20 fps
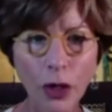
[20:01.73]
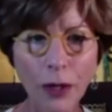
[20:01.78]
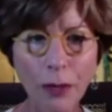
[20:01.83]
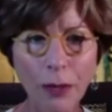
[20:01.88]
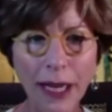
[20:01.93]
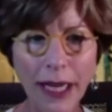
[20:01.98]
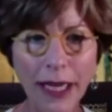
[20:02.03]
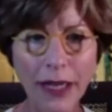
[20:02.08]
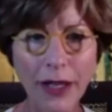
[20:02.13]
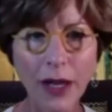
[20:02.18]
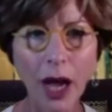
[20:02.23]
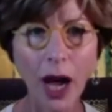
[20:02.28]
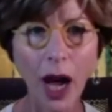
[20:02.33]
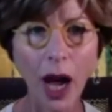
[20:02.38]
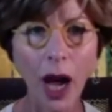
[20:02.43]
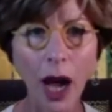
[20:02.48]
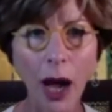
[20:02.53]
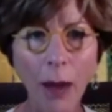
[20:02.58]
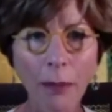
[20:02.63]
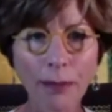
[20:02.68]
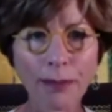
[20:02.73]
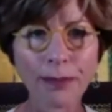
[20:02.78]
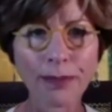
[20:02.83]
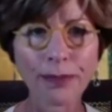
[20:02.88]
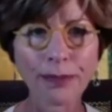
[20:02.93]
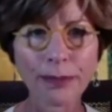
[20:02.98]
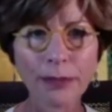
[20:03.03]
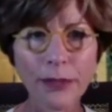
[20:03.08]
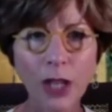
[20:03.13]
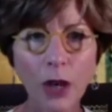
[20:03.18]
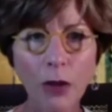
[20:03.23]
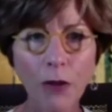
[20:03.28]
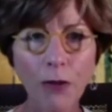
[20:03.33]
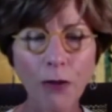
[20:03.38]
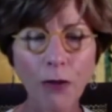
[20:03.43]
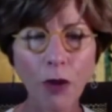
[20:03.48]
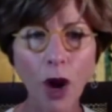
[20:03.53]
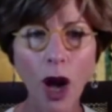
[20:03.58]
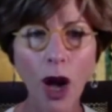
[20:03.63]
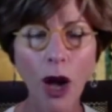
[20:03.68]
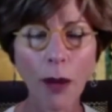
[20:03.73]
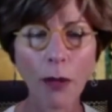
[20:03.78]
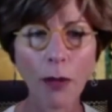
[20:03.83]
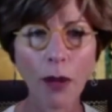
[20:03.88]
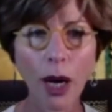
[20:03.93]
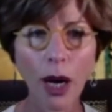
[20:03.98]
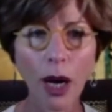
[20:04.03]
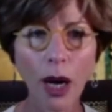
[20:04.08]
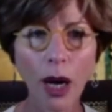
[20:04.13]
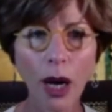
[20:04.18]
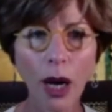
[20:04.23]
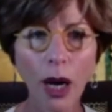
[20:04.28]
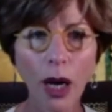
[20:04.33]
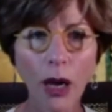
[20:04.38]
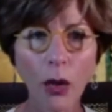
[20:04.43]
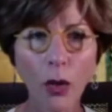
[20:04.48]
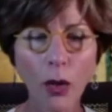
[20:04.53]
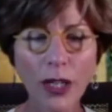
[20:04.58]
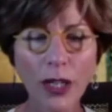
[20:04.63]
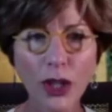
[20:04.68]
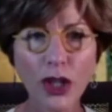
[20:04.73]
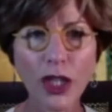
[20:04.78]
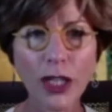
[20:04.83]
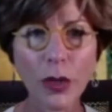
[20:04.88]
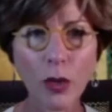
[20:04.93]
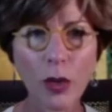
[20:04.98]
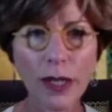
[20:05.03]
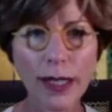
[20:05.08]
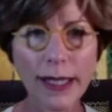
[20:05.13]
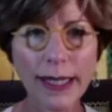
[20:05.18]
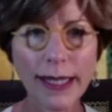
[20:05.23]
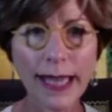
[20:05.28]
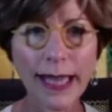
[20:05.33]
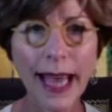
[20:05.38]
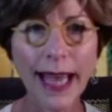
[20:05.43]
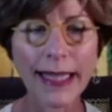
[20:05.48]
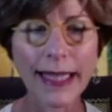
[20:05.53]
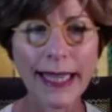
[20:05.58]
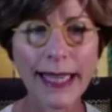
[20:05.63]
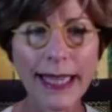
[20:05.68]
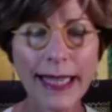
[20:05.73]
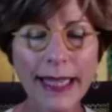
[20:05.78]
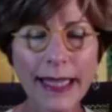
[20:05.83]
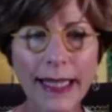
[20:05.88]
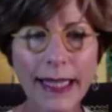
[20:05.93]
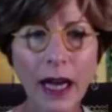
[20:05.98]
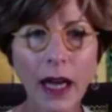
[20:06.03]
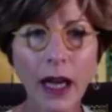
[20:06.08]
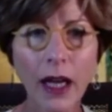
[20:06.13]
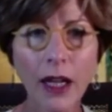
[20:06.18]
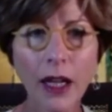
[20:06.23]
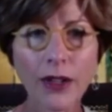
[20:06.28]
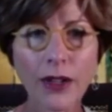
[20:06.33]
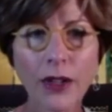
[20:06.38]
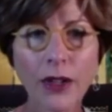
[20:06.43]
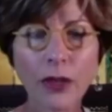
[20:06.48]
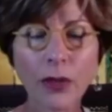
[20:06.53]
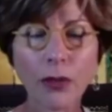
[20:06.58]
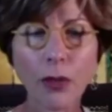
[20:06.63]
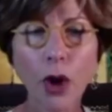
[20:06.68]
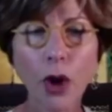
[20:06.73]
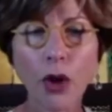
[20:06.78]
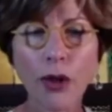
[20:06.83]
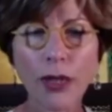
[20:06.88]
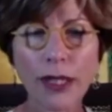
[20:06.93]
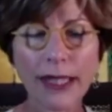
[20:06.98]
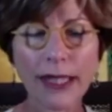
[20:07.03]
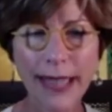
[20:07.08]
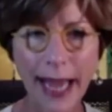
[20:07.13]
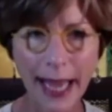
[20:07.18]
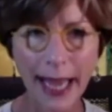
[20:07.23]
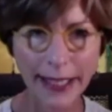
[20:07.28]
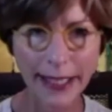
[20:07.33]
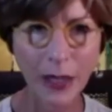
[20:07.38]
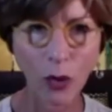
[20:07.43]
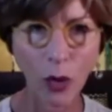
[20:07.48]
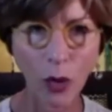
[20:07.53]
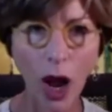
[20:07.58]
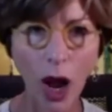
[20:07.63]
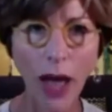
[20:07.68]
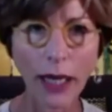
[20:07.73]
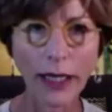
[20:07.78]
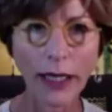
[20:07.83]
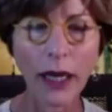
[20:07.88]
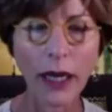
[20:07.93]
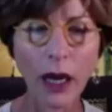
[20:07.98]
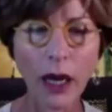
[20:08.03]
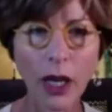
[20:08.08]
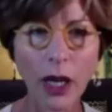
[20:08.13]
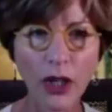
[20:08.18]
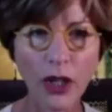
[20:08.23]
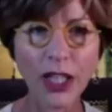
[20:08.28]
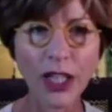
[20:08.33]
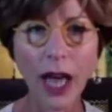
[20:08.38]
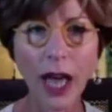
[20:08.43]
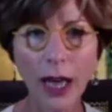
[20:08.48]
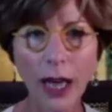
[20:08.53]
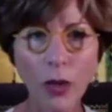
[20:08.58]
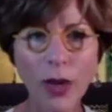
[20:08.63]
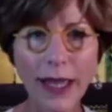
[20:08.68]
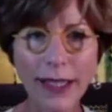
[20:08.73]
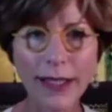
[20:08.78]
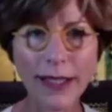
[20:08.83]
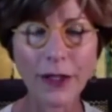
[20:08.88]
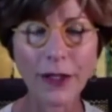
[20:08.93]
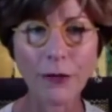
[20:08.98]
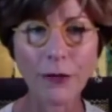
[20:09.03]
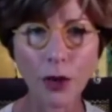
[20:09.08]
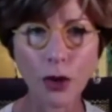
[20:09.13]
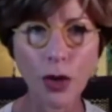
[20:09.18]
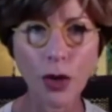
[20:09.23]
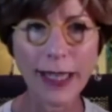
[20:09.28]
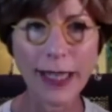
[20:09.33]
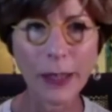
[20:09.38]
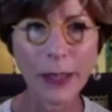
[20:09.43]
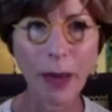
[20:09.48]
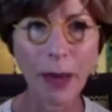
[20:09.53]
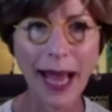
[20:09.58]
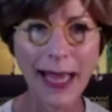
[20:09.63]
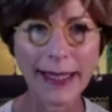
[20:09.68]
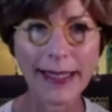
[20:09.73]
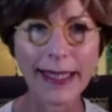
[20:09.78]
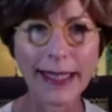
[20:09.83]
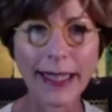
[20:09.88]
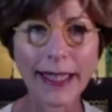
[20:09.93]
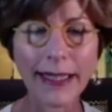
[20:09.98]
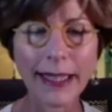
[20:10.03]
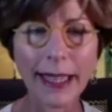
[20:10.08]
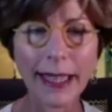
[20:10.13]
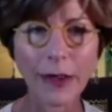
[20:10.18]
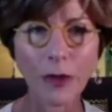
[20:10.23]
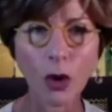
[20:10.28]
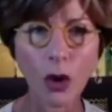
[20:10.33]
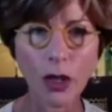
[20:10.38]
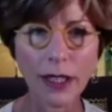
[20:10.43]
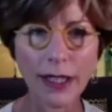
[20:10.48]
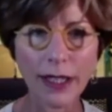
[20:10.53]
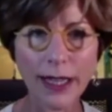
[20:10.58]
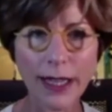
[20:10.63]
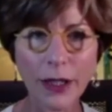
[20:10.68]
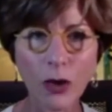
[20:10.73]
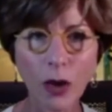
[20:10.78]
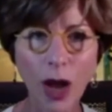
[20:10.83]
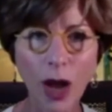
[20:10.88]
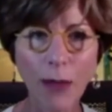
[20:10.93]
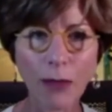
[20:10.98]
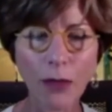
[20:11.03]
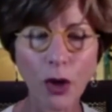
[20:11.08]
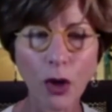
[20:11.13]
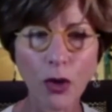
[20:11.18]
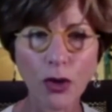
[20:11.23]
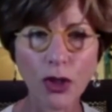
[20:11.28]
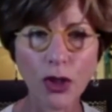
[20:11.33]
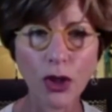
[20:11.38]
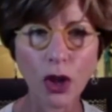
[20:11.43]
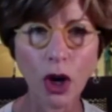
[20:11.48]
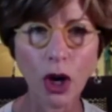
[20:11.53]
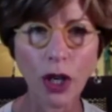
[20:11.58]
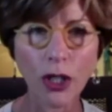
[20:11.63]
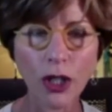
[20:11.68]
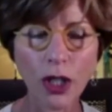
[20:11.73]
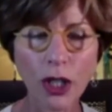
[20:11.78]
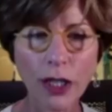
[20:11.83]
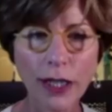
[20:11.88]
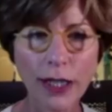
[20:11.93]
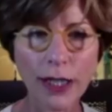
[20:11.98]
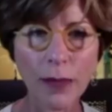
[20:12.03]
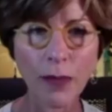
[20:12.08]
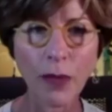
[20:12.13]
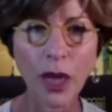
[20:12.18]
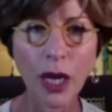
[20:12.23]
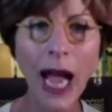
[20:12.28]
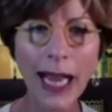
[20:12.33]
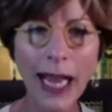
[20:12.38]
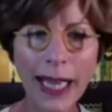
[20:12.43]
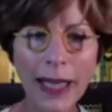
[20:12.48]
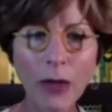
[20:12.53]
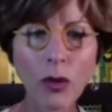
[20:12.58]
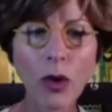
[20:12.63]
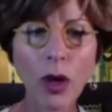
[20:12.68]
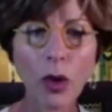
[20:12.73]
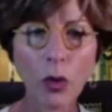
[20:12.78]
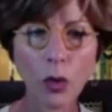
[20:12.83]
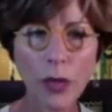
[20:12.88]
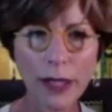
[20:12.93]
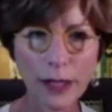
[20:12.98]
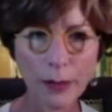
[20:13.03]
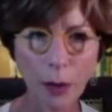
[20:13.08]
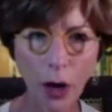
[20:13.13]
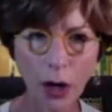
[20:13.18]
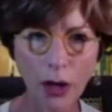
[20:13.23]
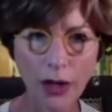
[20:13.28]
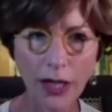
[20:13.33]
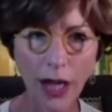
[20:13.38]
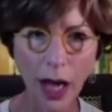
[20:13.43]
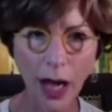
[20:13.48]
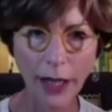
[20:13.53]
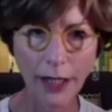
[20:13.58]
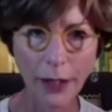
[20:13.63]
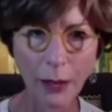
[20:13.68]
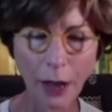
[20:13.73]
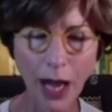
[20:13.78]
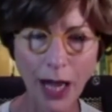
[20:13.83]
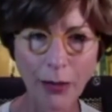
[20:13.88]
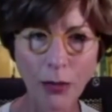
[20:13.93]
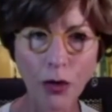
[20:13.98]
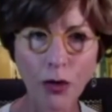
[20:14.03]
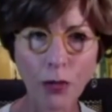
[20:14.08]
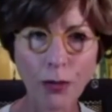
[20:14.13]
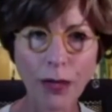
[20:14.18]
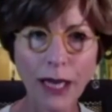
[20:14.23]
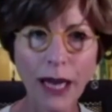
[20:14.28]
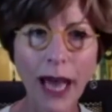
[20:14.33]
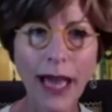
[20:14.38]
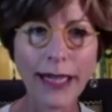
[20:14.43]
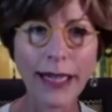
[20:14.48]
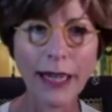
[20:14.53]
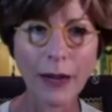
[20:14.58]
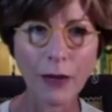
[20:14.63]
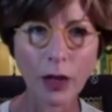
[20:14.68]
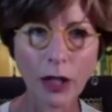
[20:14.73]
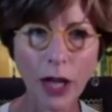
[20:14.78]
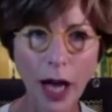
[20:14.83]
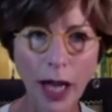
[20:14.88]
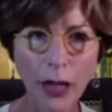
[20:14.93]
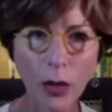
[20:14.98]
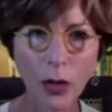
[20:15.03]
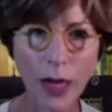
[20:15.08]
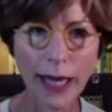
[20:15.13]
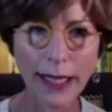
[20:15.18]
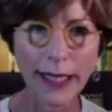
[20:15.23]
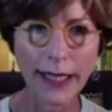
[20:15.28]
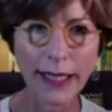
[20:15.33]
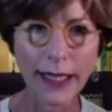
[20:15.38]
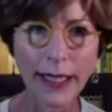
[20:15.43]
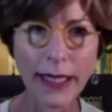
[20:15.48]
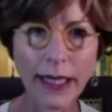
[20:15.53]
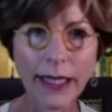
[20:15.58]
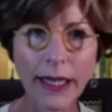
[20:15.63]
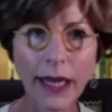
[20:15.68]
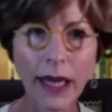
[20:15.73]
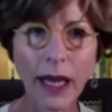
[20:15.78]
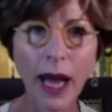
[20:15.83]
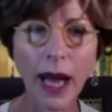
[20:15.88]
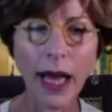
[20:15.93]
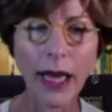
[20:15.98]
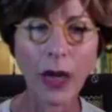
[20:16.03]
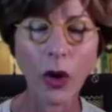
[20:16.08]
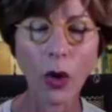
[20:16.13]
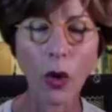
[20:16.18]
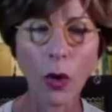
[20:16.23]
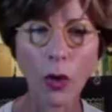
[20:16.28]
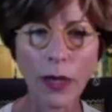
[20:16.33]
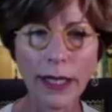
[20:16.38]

Goodman from when she was in the Standing Rock. She got arrested for trespassing. And then, of course, they dropped those charges. I was part of the Occupy movement. I never got arrested. I